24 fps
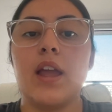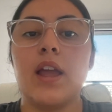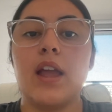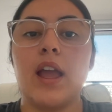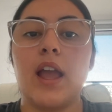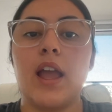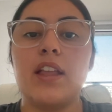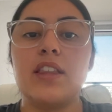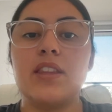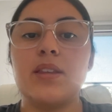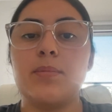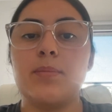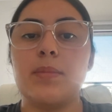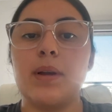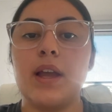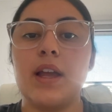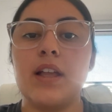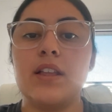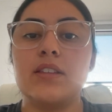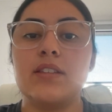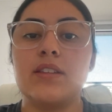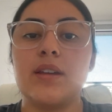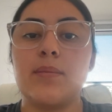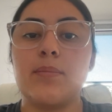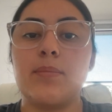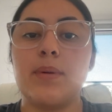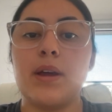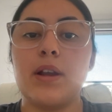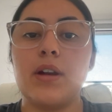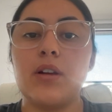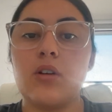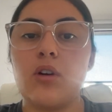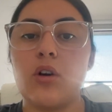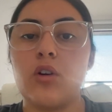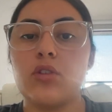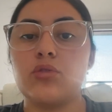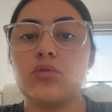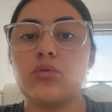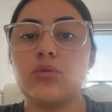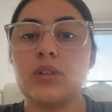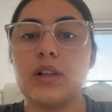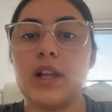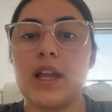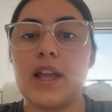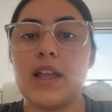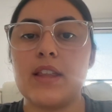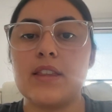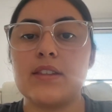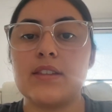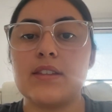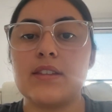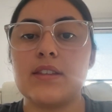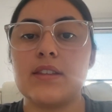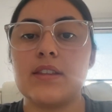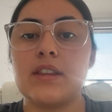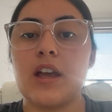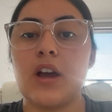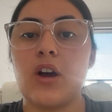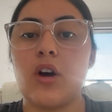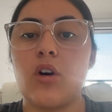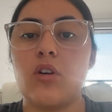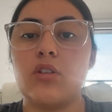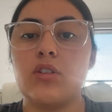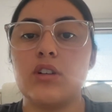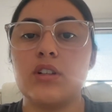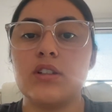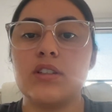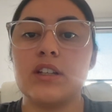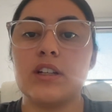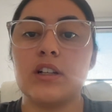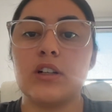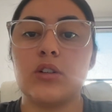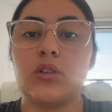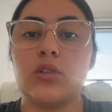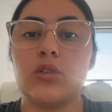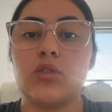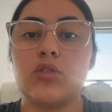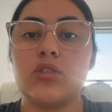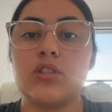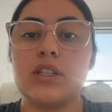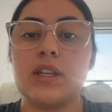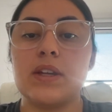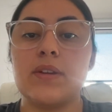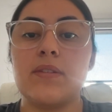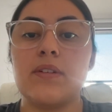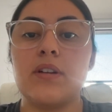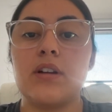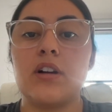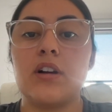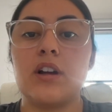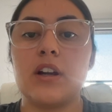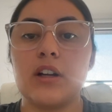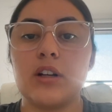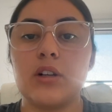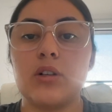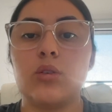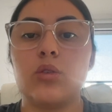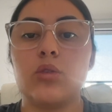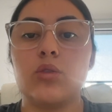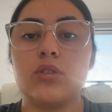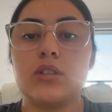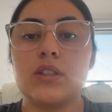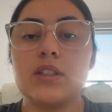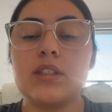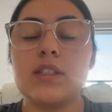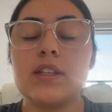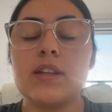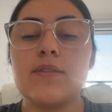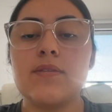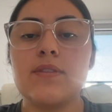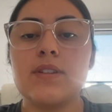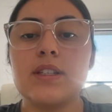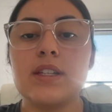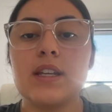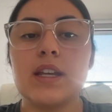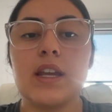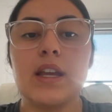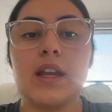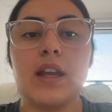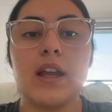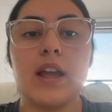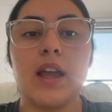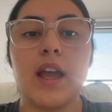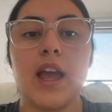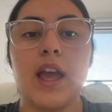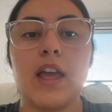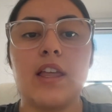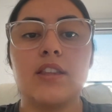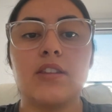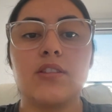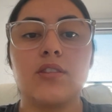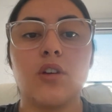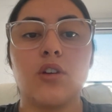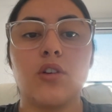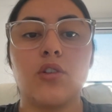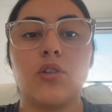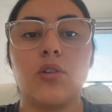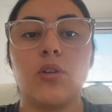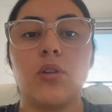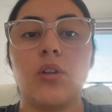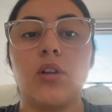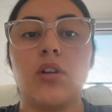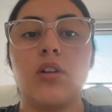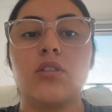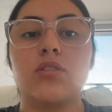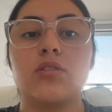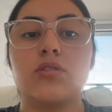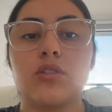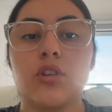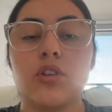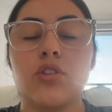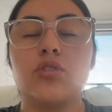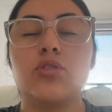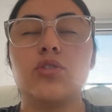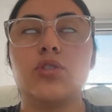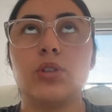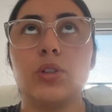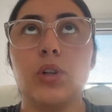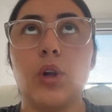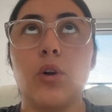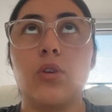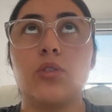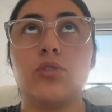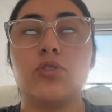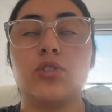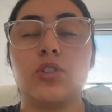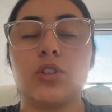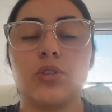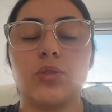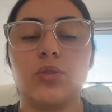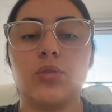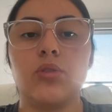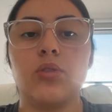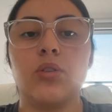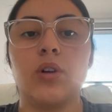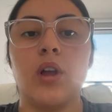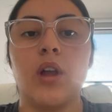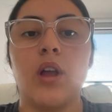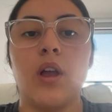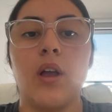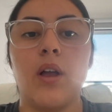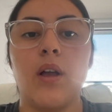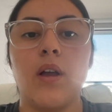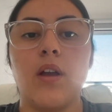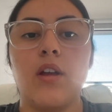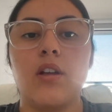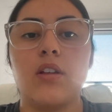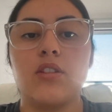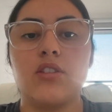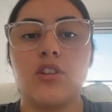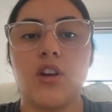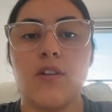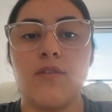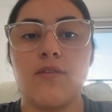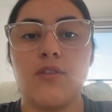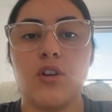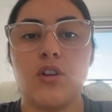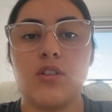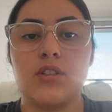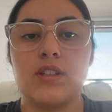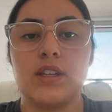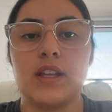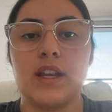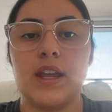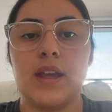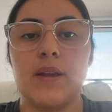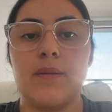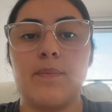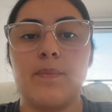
It demands a pedagogical lens that honors inclusivity and sociological diversity.